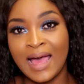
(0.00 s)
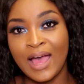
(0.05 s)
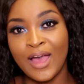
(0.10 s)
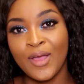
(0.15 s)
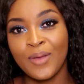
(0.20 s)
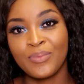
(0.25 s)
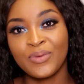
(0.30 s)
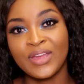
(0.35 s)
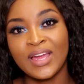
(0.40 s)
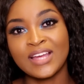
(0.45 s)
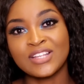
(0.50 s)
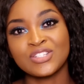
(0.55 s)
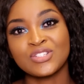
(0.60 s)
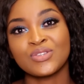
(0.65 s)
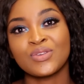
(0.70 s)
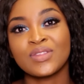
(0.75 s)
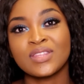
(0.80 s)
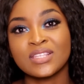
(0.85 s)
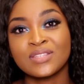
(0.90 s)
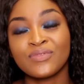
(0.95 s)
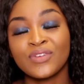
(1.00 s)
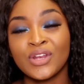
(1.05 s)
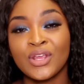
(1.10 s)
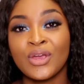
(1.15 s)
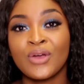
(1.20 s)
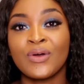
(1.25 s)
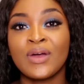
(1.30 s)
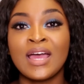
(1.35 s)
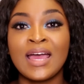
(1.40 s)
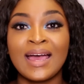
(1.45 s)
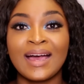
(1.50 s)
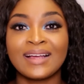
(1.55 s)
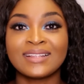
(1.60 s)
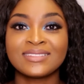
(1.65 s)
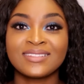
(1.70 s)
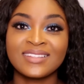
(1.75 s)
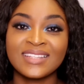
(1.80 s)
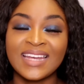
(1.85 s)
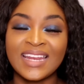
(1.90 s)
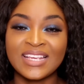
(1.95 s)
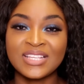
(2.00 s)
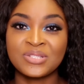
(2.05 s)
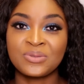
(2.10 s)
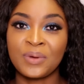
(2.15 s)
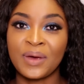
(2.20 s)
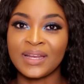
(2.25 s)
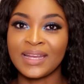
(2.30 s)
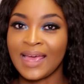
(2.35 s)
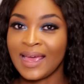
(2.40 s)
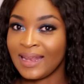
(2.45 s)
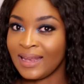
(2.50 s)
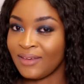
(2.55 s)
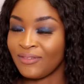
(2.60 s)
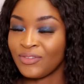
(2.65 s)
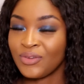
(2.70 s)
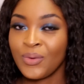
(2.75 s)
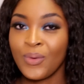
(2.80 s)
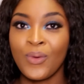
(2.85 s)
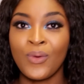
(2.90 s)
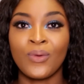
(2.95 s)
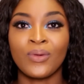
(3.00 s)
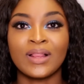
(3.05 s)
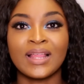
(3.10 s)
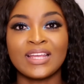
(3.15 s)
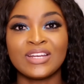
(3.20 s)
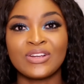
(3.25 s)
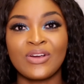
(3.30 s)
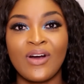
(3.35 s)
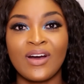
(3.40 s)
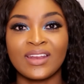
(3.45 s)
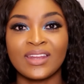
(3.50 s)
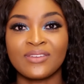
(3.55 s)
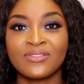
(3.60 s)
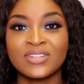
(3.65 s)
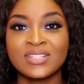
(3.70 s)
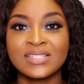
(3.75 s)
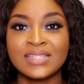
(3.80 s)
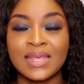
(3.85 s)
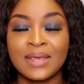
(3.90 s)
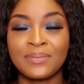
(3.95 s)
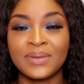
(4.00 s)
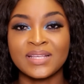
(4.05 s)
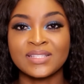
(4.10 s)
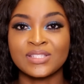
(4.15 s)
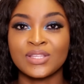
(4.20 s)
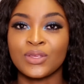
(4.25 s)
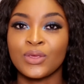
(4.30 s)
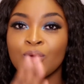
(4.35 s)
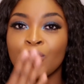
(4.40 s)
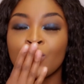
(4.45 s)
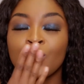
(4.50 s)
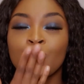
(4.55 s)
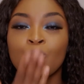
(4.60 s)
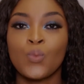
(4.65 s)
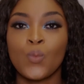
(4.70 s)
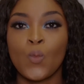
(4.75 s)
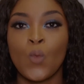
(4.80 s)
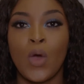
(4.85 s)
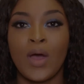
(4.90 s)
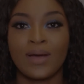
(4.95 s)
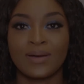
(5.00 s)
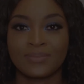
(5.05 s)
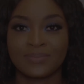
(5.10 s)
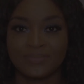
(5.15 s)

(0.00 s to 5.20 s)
I hope you guys enjoyed this video. Until the next one, I love you all, and God ever stay blessing you. Mwah.